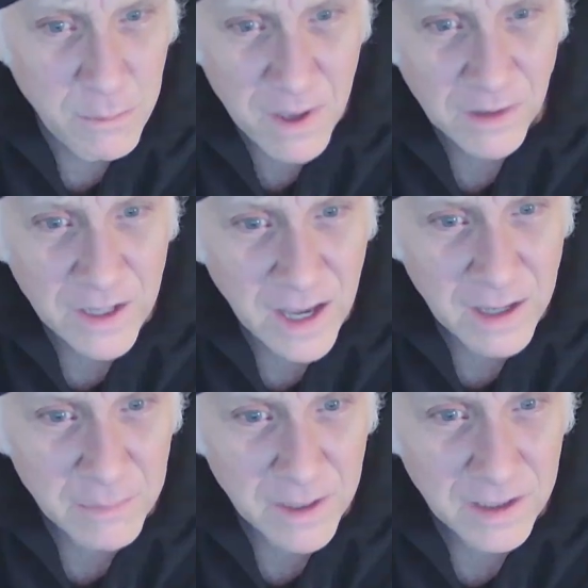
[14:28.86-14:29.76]
to
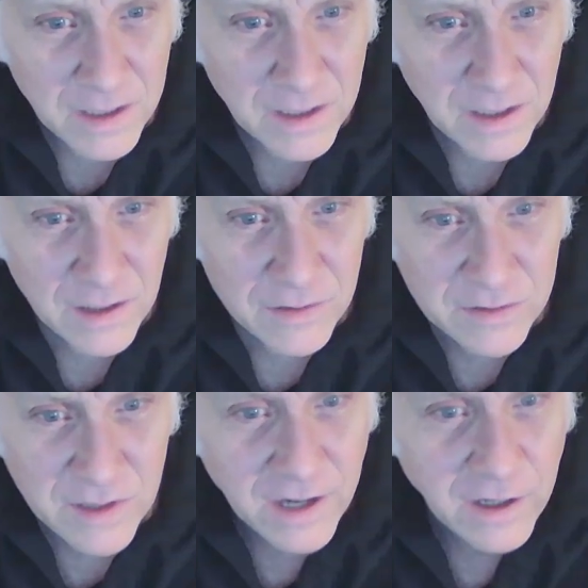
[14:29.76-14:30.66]
humiliate me
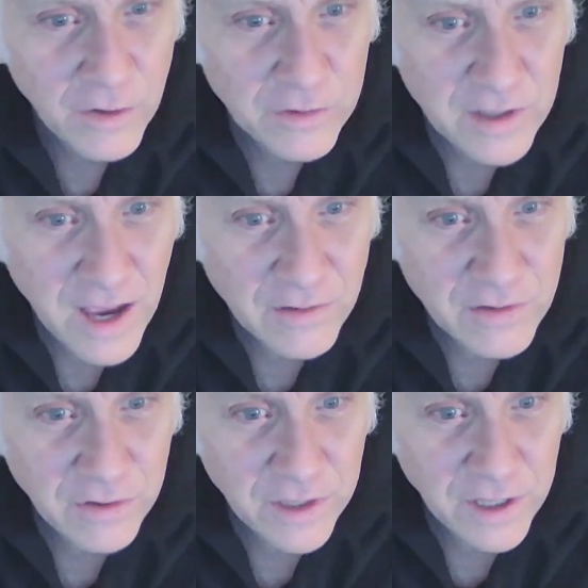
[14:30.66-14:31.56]

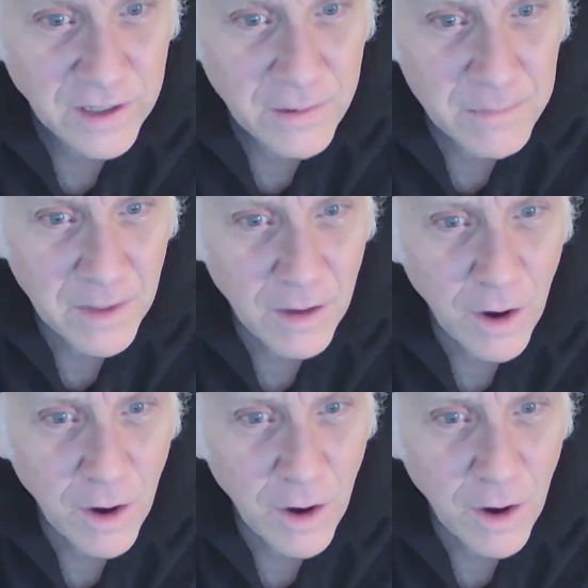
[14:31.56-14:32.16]
psychosexually